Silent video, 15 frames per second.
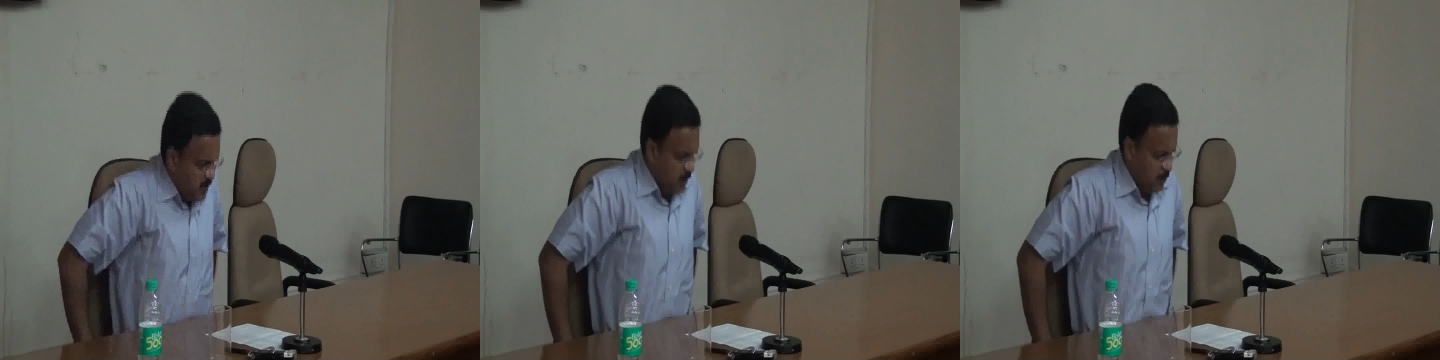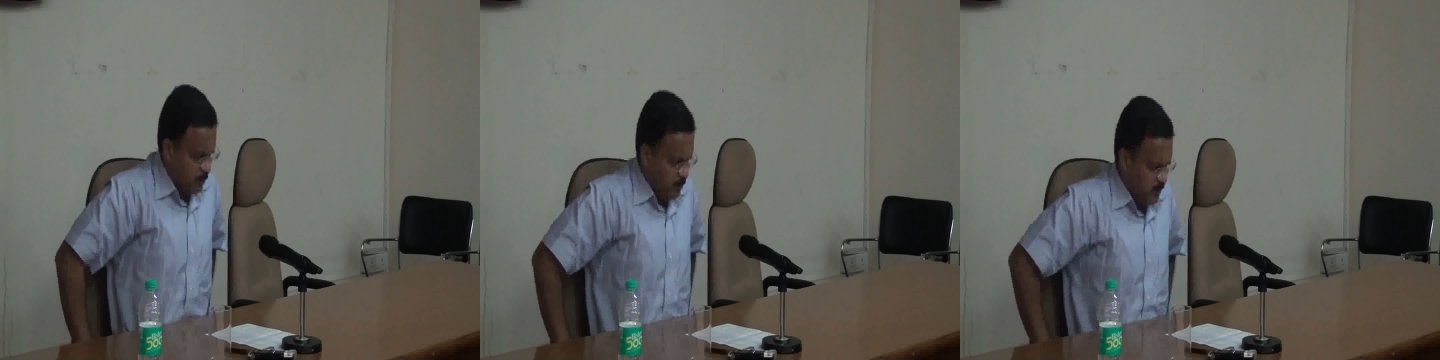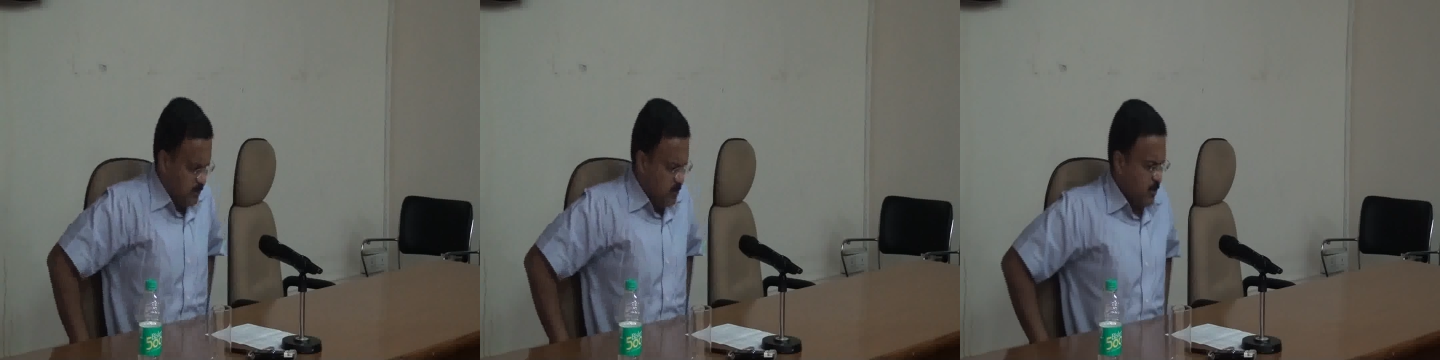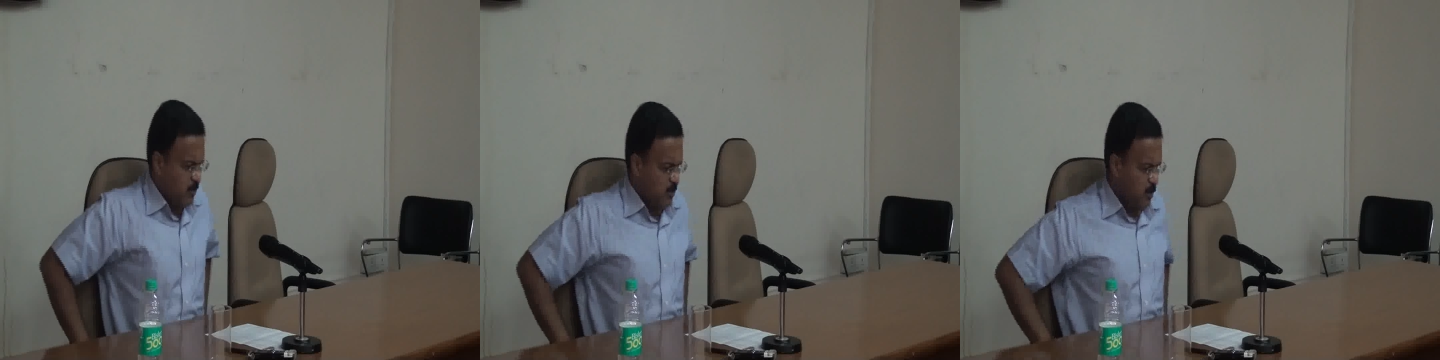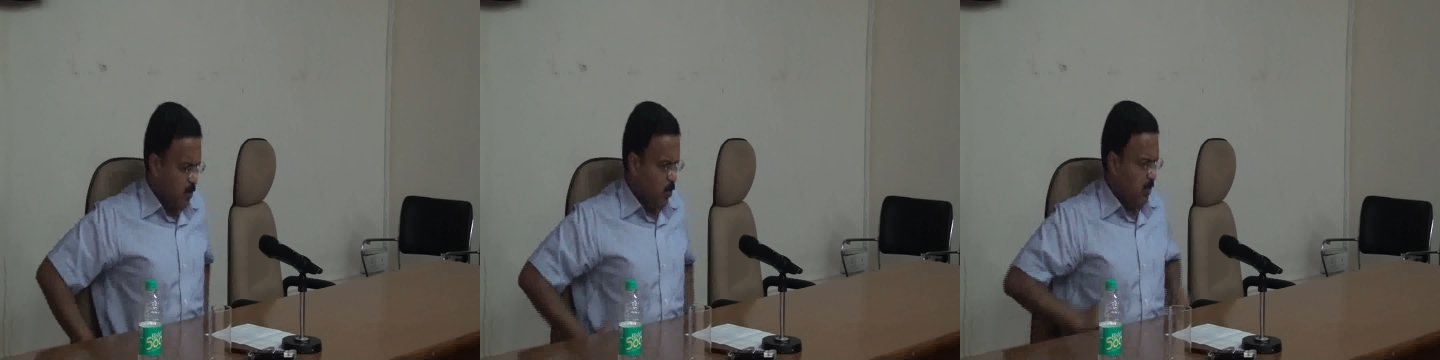Professor
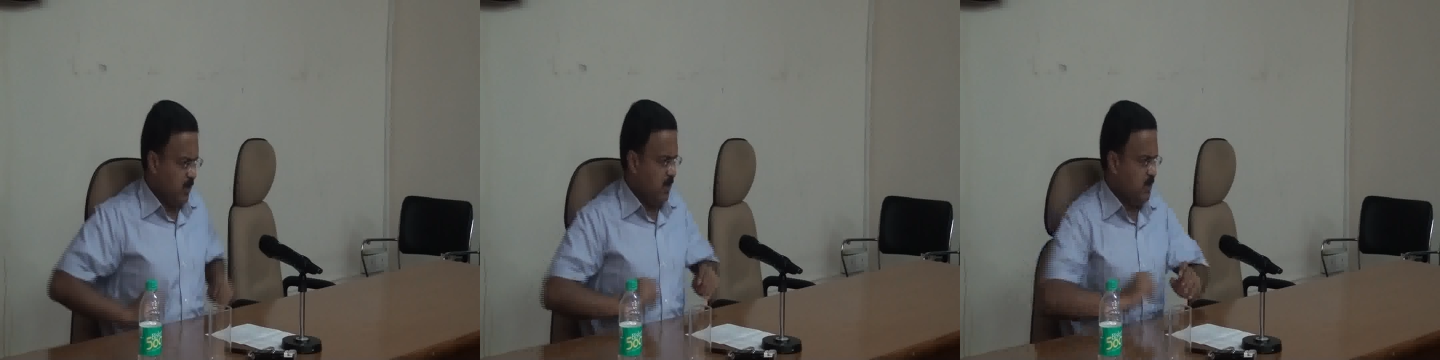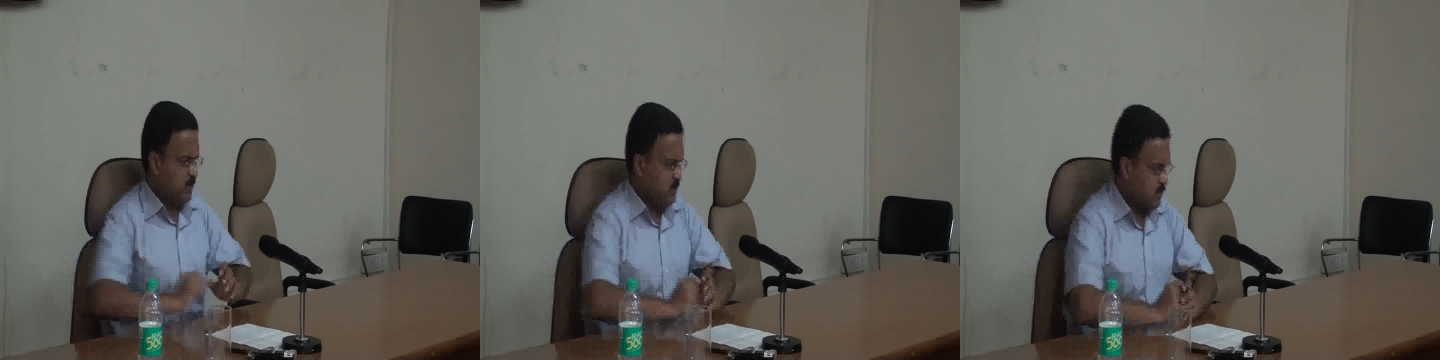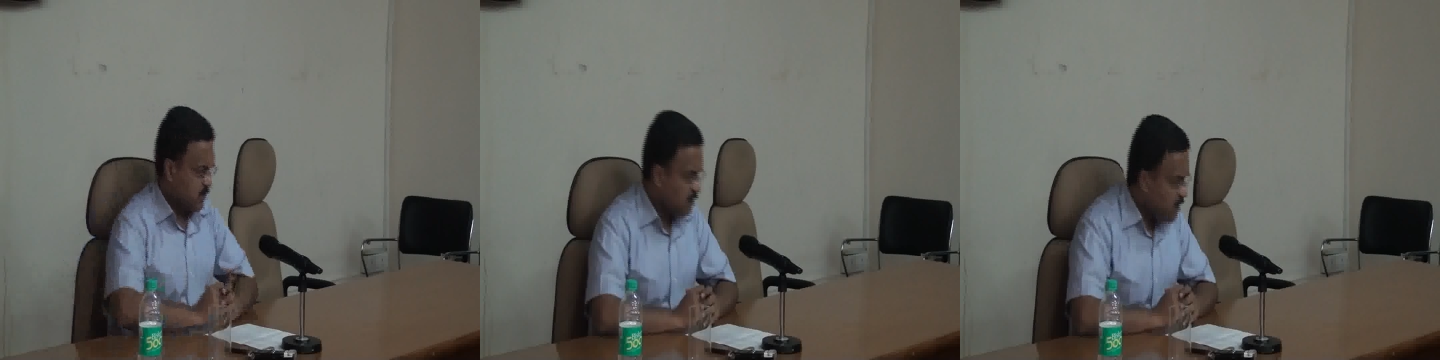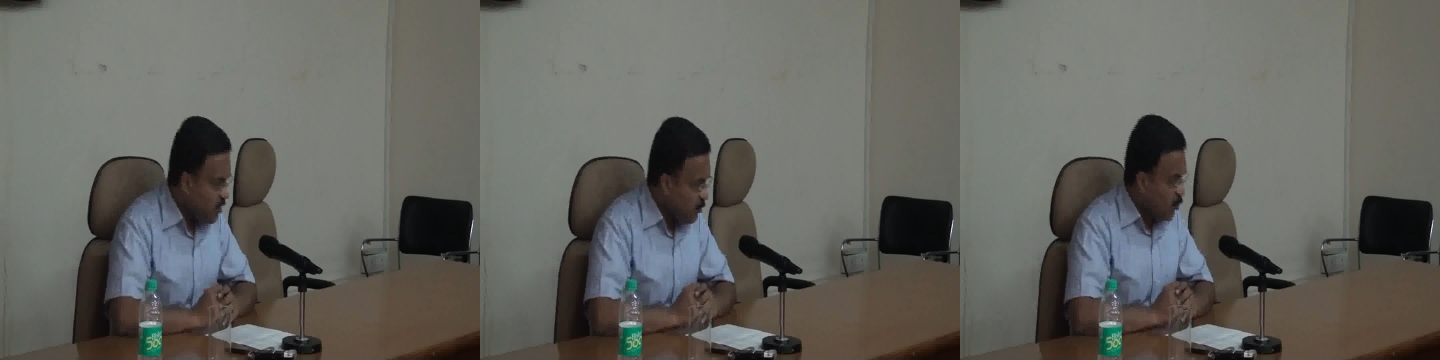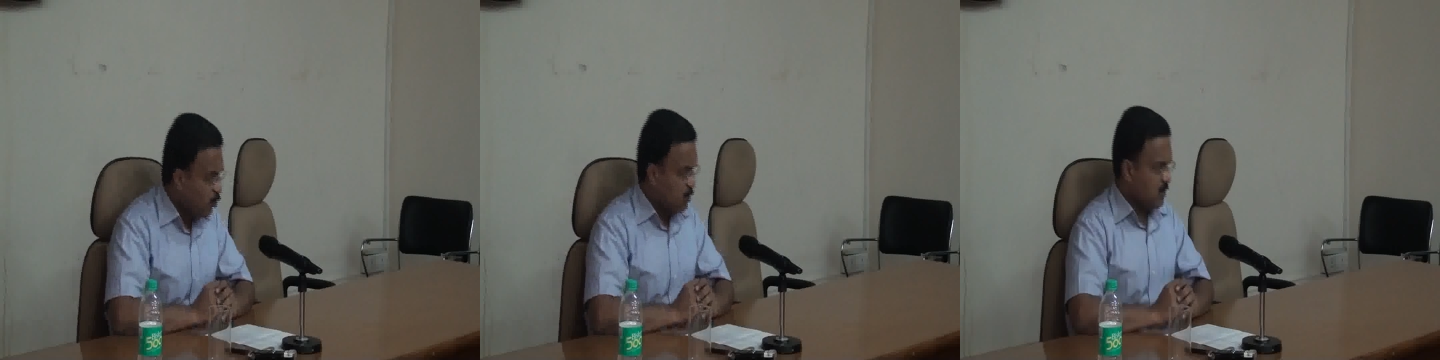Nolte's
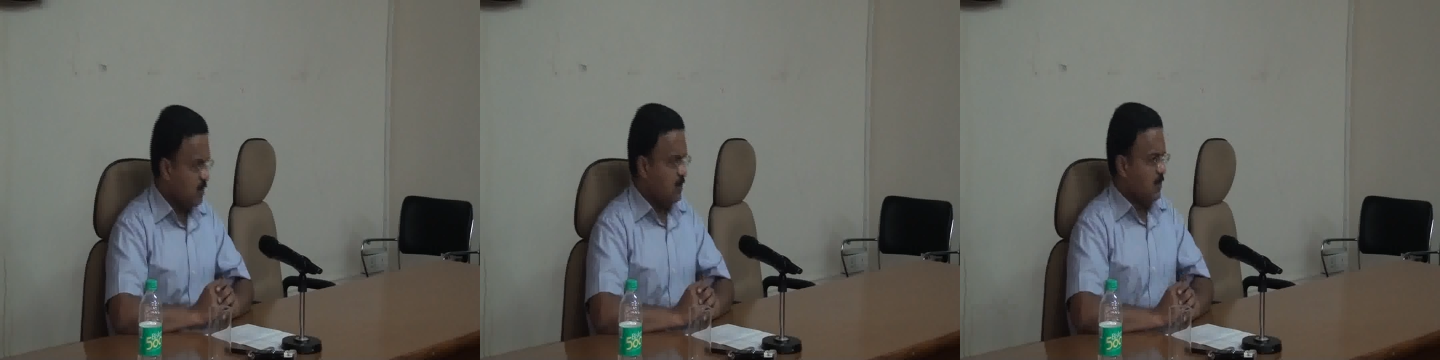report